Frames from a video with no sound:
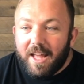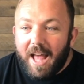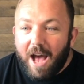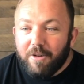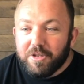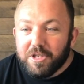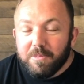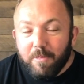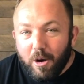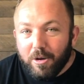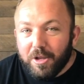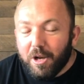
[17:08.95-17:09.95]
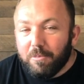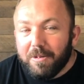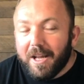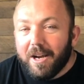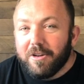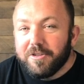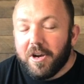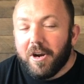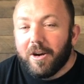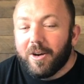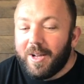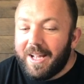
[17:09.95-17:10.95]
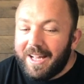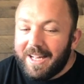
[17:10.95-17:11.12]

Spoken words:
how smart their players are,